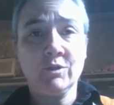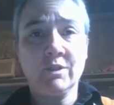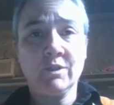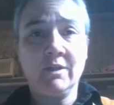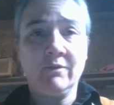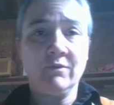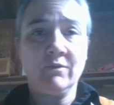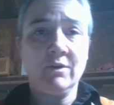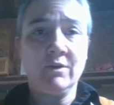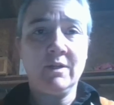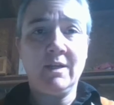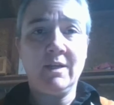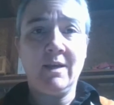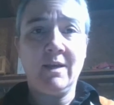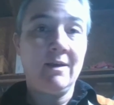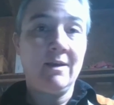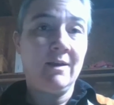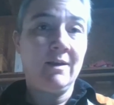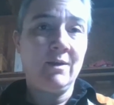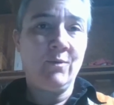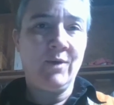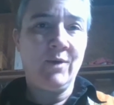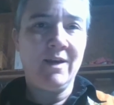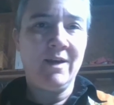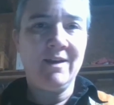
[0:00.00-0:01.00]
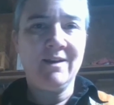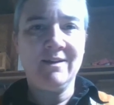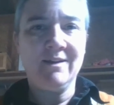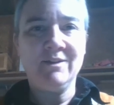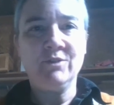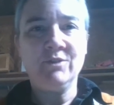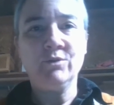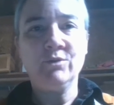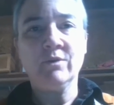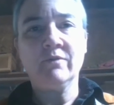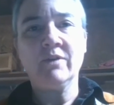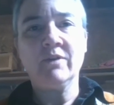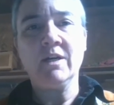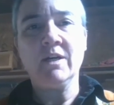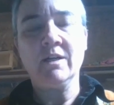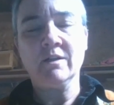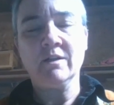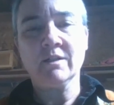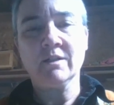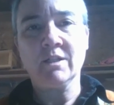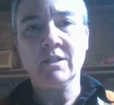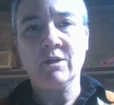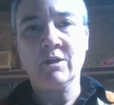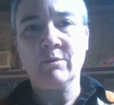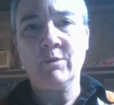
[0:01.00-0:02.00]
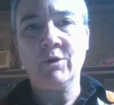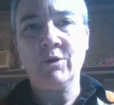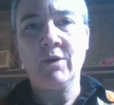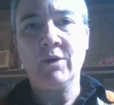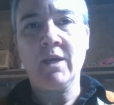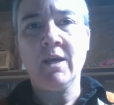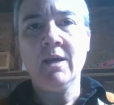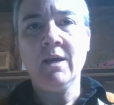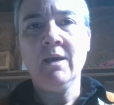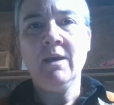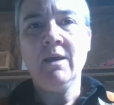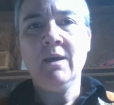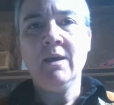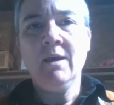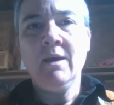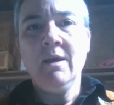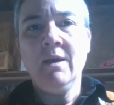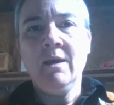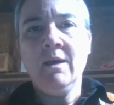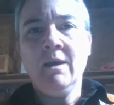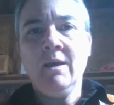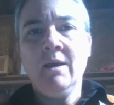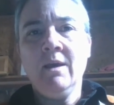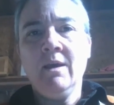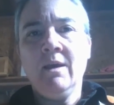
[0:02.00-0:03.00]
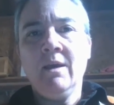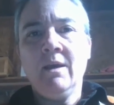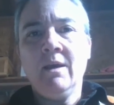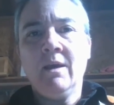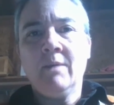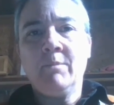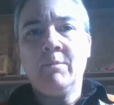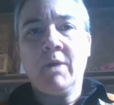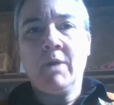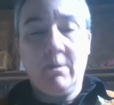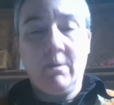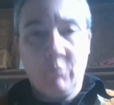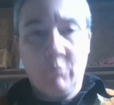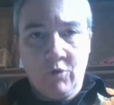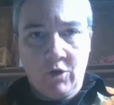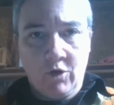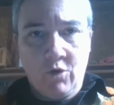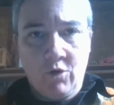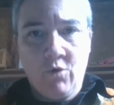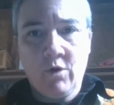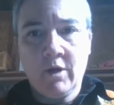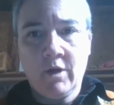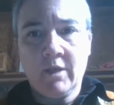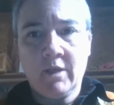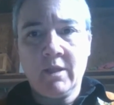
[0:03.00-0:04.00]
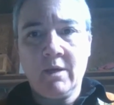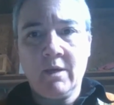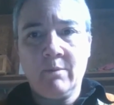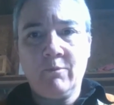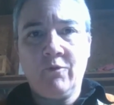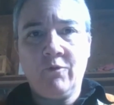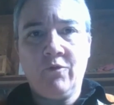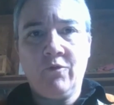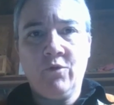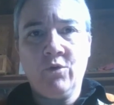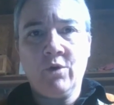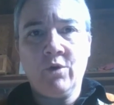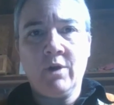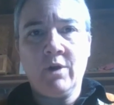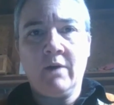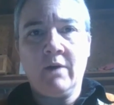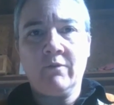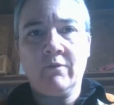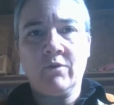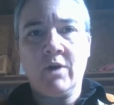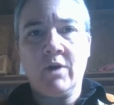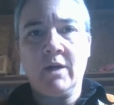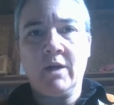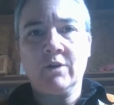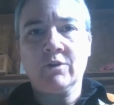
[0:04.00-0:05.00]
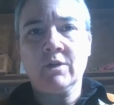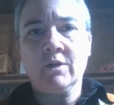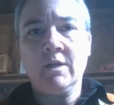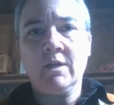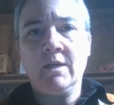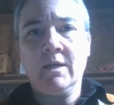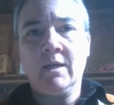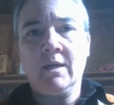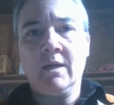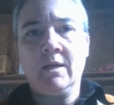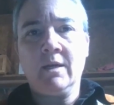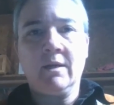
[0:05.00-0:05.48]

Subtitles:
every day anyway, I do a fire ceremony, but I'm recording them for Navratri, and I'd